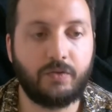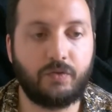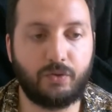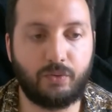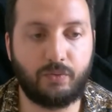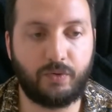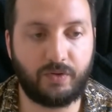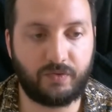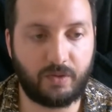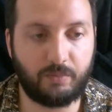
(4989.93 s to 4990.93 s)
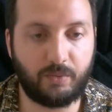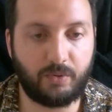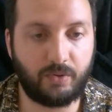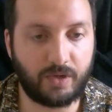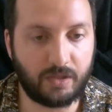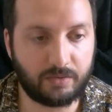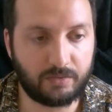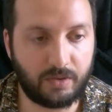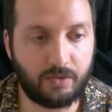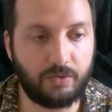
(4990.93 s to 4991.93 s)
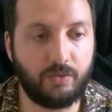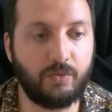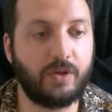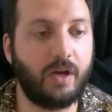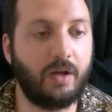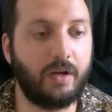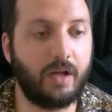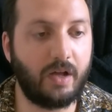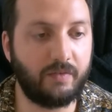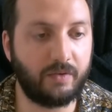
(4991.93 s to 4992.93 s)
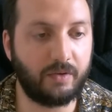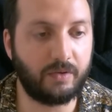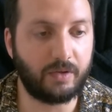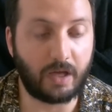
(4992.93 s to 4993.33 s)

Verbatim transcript: So for example, on Algorand, you can have, a, uh,